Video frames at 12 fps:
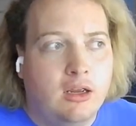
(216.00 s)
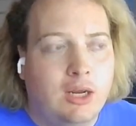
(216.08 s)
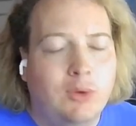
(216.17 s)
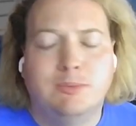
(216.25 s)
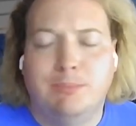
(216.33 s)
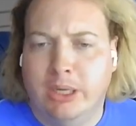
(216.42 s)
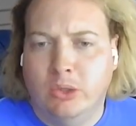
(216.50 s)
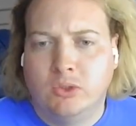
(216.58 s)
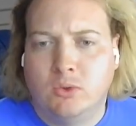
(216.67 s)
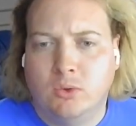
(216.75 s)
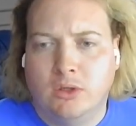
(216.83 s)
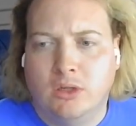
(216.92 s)
It was middle
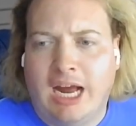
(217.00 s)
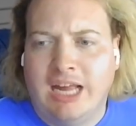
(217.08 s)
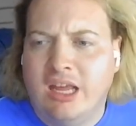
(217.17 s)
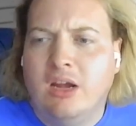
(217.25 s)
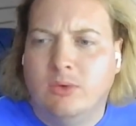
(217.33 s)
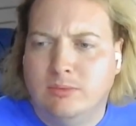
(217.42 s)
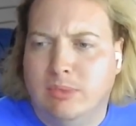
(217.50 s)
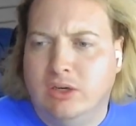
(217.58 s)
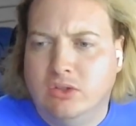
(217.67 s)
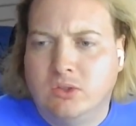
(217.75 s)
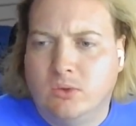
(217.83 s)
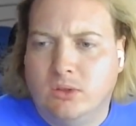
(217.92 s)
school. I think it was
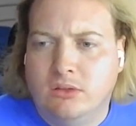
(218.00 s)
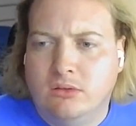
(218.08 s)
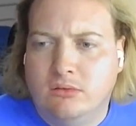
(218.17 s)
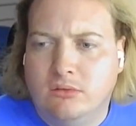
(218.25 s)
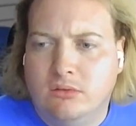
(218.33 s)
middle school.